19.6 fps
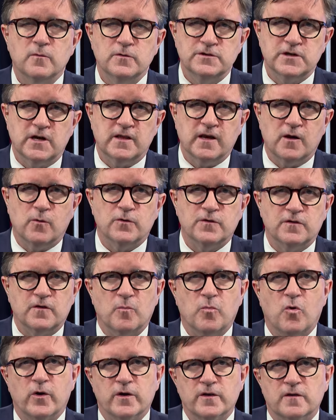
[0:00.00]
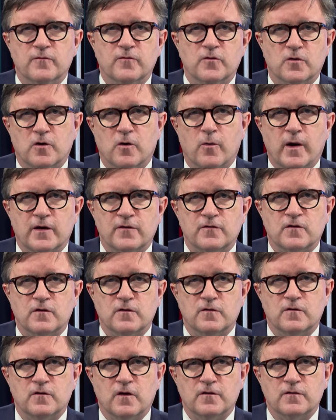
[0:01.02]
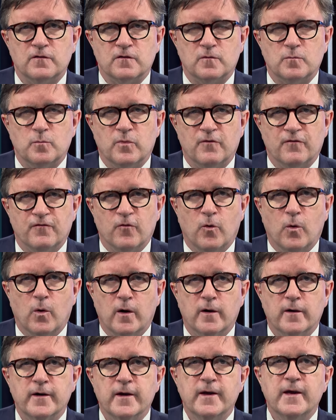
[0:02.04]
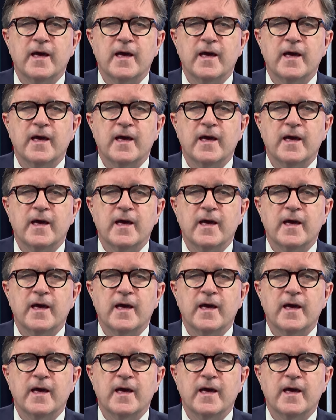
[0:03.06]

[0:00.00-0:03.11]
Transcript: which I think was the point of your question just before.